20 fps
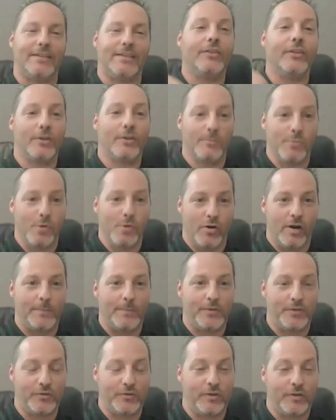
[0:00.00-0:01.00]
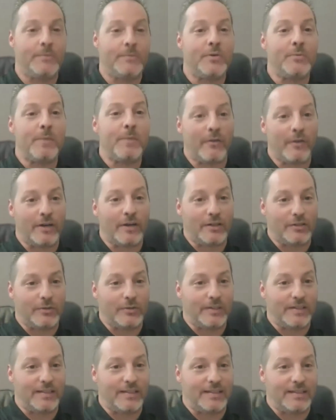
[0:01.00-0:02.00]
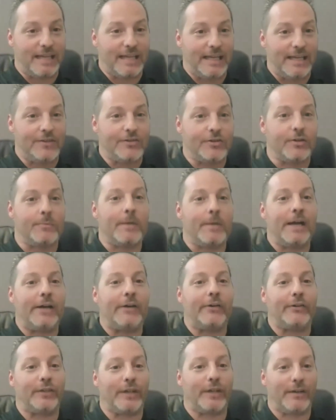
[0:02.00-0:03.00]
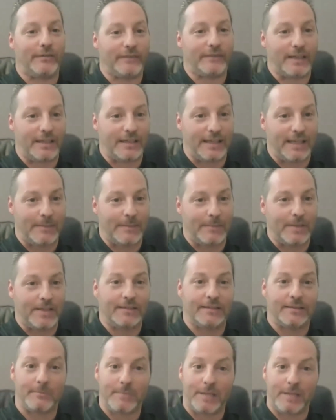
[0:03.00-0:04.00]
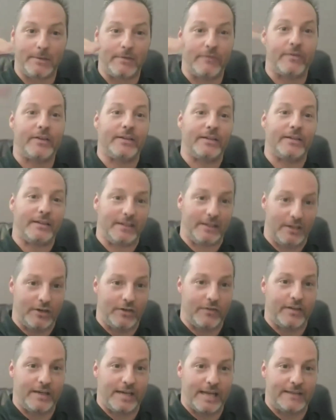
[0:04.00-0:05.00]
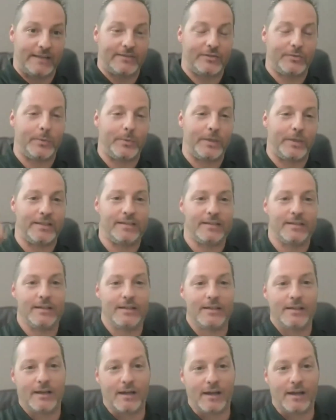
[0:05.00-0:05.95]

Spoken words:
that's a little more upstream. You might run into a Sage or Microsoft Dynamics, and maybe even, the NetSuite.